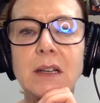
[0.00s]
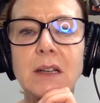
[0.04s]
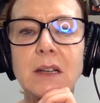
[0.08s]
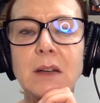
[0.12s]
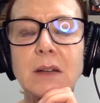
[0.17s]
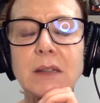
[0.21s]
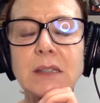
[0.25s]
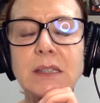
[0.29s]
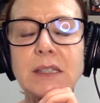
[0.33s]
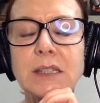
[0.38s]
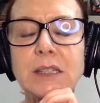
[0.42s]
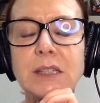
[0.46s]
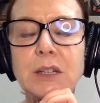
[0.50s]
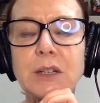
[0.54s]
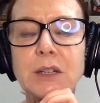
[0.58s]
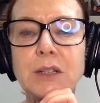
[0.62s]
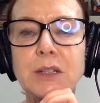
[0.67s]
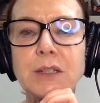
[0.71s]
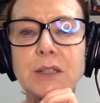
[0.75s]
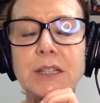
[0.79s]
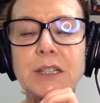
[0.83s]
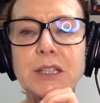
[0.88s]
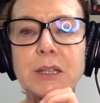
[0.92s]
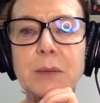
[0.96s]
No, it's
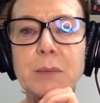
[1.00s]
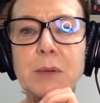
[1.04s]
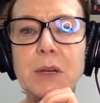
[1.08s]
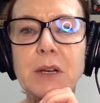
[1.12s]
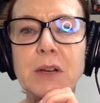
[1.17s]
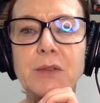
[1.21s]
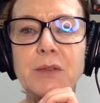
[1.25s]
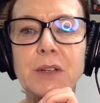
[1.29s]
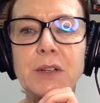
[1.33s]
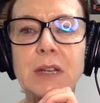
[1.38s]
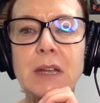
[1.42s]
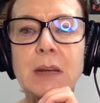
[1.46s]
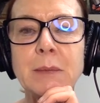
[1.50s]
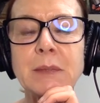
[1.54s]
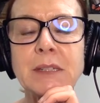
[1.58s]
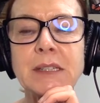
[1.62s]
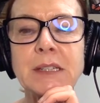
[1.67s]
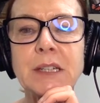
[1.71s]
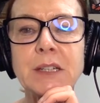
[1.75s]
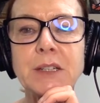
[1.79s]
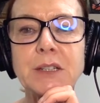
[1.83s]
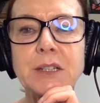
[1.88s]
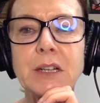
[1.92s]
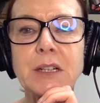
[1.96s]
such a beautiful name,
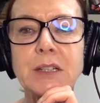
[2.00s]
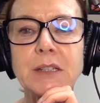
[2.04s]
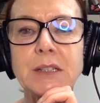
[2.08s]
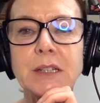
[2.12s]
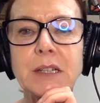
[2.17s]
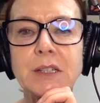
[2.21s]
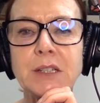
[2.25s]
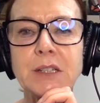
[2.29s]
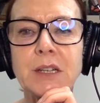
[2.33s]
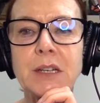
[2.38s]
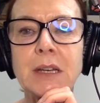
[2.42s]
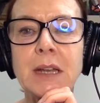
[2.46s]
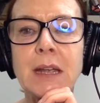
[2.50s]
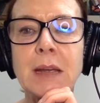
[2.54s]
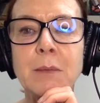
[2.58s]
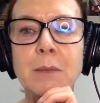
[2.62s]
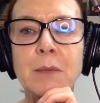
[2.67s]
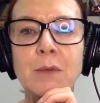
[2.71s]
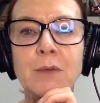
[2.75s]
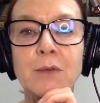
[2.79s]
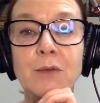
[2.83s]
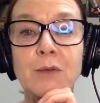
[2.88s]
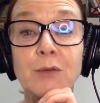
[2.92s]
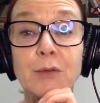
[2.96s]
and such a
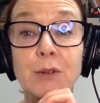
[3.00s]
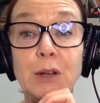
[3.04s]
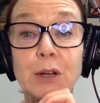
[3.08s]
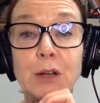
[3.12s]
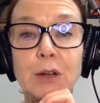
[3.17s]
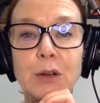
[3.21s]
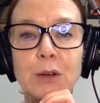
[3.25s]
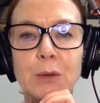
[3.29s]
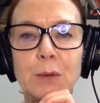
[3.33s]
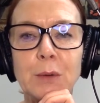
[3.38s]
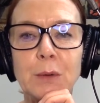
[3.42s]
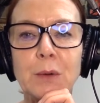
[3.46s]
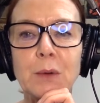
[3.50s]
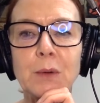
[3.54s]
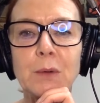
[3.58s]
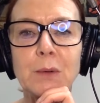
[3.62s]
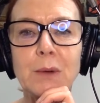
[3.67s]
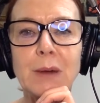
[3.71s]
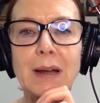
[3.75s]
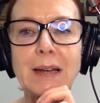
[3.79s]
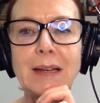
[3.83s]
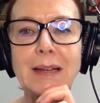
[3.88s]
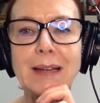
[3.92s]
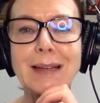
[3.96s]
name for you,
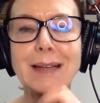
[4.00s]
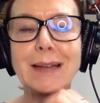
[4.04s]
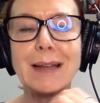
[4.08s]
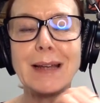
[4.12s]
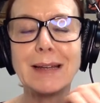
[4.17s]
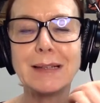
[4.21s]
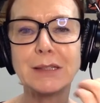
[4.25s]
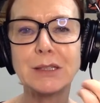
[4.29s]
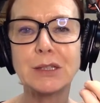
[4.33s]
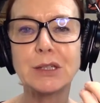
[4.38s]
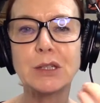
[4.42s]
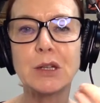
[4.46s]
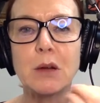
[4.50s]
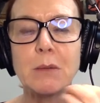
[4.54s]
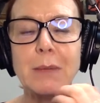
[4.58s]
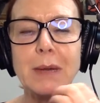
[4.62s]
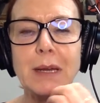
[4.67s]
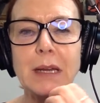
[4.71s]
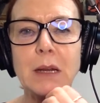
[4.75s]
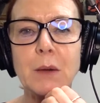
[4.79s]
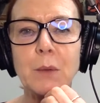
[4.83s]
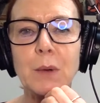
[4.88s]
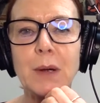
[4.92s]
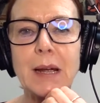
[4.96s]
right? In so
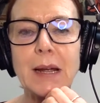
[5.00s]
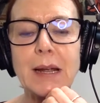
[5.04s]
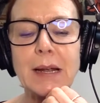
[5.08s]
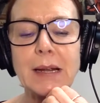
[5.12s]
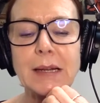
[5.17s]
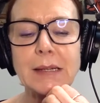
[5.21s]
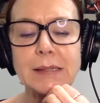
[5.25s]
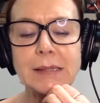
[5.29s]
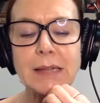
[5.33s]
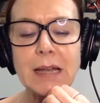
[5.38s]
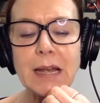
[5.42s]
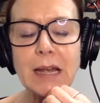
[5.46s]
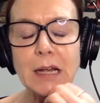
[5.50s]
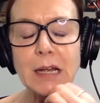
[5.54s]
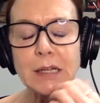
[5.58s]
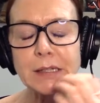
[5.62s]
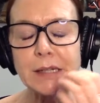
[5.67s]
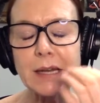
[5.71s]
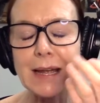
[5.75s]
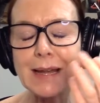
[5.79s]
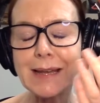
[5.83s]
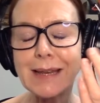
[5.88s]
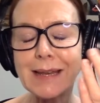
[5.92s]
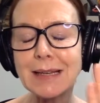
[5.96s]
many ways.
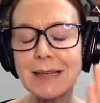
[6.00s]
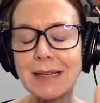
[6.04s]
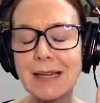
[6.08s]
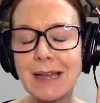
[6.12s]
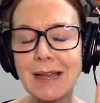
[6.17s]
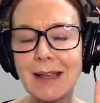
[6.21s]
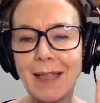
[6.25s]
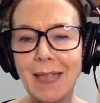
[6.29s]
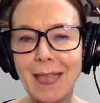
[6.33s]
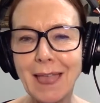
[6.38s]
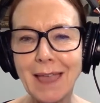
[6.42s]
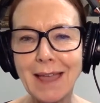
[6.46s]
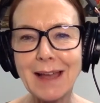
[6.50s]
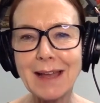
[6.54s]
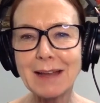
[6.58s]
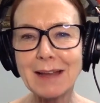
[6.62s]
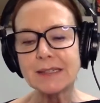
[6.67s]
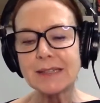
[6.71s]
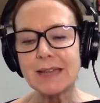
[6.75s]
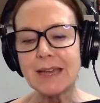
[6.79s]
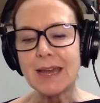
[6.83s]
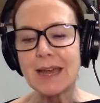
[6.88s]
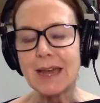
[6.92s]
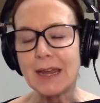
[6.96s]
So Eddeenne,
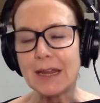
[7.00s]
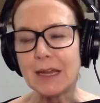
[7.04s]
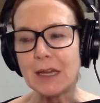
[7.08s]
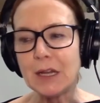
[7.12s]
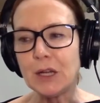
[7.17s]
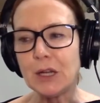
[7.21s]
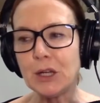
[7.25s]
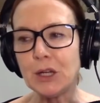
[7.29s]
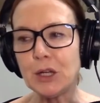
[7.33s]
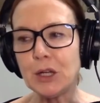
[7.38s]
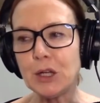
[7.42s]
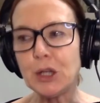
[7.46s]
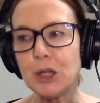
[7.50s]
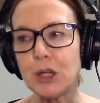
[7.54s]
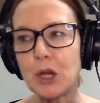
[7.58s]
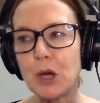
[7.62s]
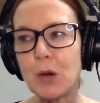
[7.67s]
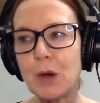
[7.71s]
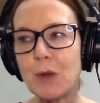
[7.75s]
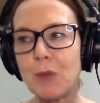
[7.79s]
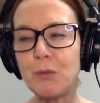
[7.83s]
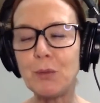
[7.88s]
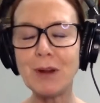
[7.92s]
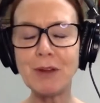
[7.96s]
today,
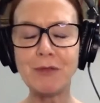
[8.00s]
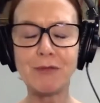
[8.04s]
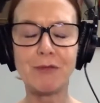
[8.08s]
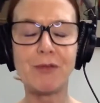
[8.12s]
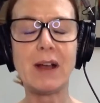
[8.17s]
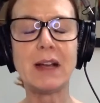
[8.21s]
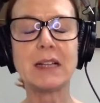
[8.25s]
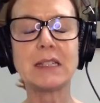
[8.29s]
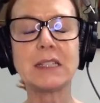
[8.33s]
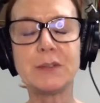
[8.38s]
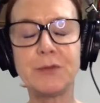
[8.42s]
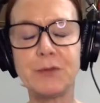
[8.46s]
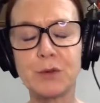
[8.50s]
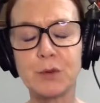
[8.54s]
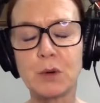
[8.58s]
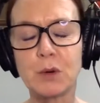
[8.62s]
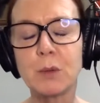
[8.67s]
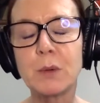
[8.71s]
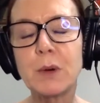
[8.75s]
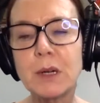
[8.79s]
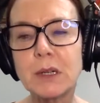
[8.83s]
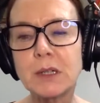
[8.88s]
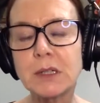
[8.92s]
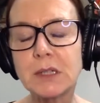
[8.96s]
if we fast
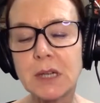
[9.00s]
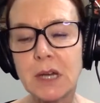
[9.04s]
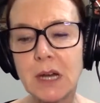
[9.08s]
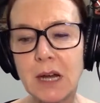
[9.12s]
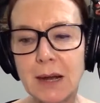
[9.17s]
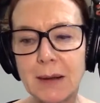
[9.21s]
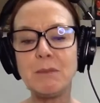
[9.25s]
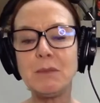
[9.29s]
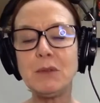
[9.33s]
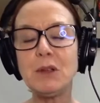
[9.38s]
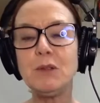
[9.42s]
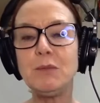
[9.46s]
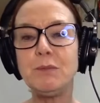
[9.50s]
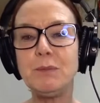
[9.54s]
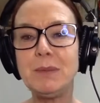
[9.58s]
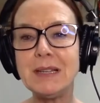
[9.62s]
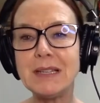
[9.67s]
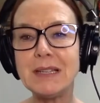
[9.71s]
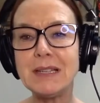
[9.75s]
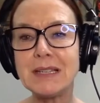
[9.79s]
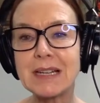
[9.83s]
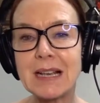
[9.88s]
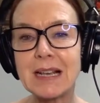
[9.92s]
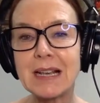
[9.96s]
forward, you've
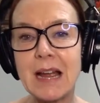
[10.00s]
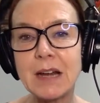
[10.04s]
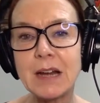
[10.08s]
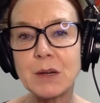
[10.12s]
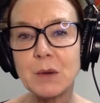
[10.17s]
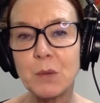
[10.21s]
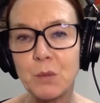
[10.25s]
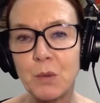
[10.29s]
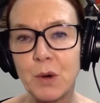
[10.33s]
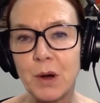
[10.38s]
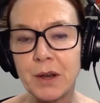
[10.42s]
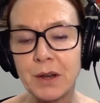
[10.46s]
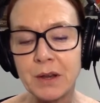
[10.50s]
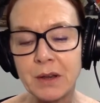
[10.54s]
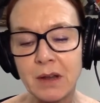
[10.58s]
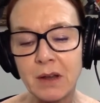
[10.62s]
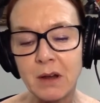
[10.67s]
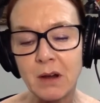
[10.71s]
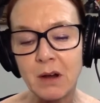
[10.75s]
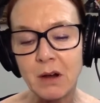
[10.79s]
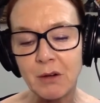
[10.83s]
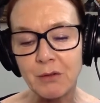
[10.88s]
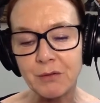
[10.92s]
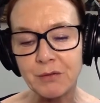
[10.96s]
been declared one
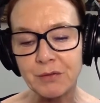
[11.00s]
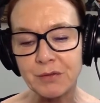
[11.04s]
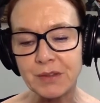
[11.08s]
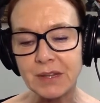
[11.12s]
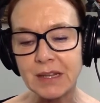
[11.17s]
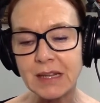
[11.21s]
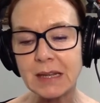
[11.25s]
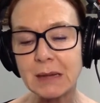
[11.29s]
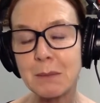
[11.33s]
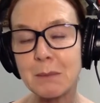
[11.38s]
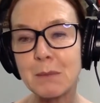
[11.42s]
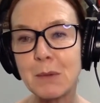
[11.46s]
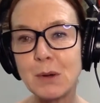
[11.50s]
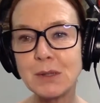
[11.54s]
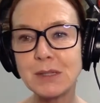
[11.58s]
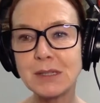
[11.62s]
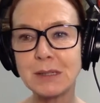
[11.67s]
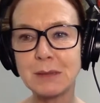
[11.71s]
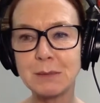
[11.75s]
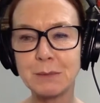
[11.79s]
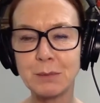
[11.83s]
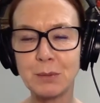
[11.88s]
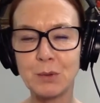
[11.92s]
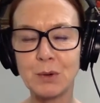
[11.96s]
of the
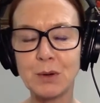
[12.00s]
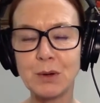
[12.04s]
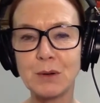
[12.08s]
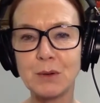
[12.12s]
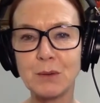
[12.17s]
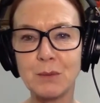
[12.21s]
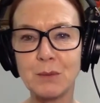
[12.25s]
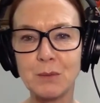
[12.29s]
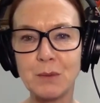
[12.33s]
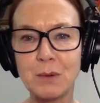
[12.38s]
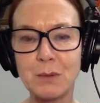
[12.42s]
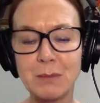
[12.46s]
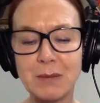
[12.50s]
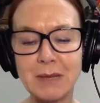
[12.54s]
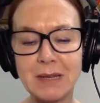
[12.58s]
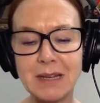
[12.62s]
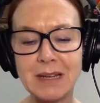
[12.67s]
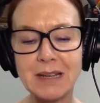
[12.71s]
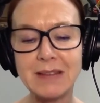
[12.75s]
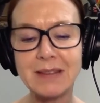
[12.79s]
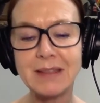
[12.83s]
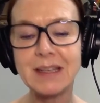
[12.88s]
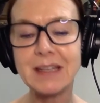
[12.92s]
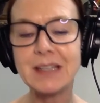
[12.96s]
most important women
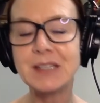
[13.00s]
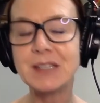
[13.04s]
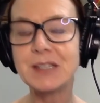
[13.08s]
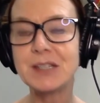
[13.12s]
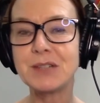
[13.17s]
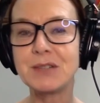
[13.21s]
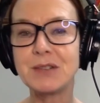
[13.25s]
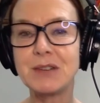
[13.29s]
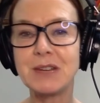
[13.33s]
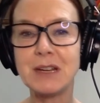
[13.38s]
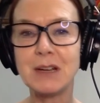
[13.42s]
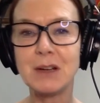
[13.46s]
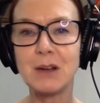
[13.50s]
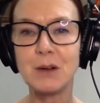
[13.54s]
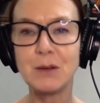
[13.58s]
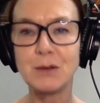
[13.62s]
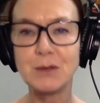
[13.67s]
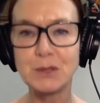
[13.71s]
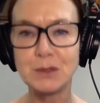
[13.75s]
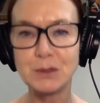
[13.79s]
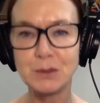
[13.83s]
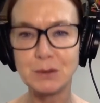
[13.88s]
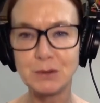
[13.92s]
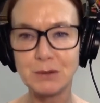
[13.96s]
in the history
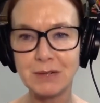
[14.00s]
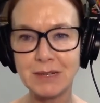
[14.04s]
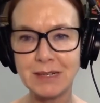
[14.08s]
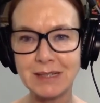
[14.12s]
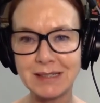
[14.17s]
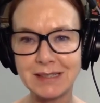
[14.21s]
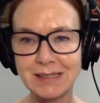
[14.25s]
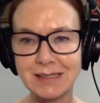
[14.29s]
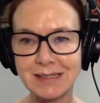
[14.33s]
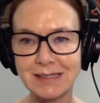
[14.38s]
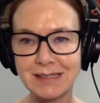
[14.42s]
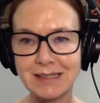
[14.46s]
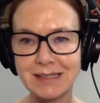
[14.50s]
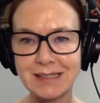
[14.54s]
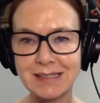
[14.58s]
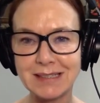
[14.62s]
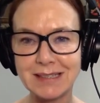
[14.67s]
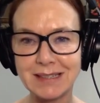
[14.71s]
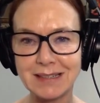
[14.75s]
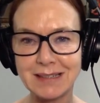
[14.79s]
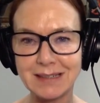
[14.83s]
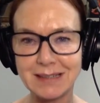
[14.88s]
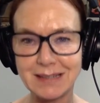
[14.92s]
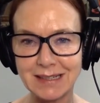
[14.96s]
of jewellery
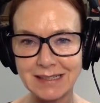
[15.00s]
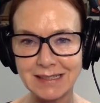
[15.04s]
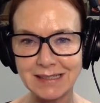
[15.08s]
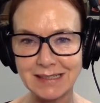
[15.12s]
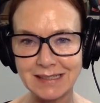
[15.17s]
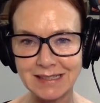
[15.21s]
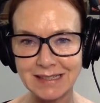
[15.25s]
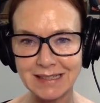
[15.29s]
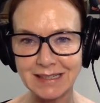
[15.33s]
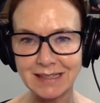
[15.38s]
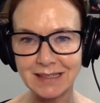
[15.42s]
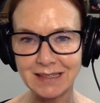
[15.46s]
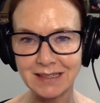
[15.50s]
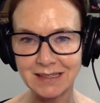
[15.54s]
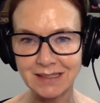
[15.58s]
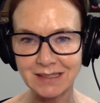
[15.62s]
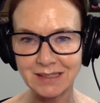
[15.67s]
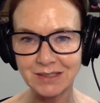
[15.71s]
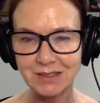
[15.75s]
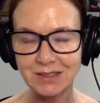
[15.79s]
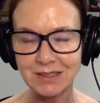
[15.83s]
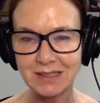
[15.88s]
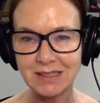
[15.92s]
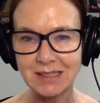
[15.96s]
since
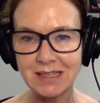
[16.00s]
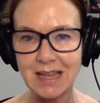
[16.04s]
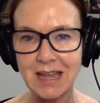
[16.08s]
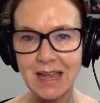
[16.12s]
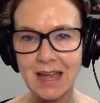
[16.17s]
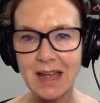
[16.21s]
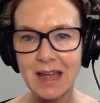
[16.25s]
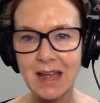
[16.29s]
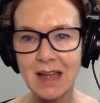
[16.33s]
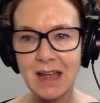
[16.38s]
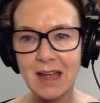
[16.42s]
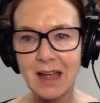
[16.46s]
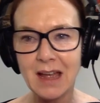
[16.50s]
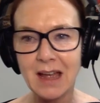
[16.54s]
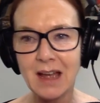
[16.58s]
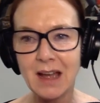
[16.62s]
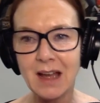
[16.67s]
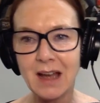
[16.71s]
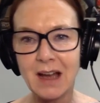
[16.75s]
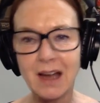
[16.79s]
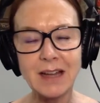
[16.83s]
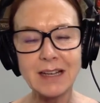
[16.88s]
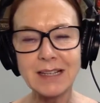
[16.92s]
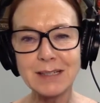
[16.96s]
1900.
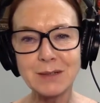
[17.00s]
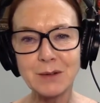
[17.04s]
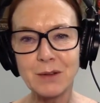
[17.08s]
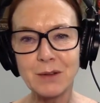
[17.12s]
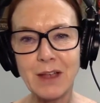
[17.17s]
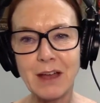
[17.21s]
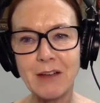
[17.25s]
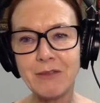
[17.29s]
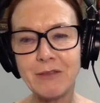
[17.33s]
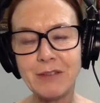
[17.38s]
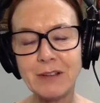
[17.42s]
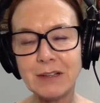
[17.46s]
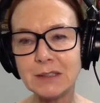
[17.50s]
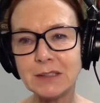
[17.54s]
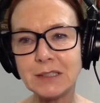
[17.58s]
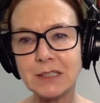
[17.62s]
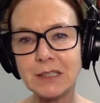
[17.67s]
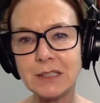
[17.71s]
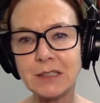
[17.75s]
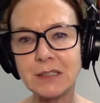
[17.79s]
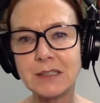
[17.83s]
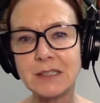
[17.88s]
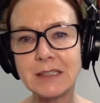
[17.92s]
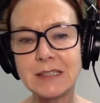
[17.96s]
How does all that feel
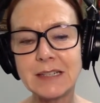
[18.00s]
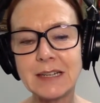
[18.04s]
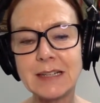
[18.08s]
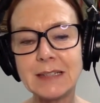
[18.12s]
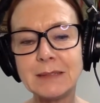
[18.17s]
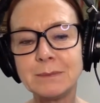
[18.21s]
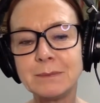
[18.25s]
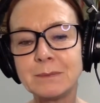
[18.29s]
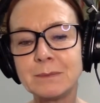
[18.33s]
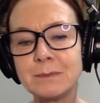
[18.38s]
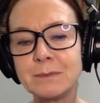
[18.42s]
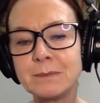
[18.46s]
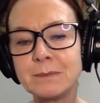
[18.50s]
to you today?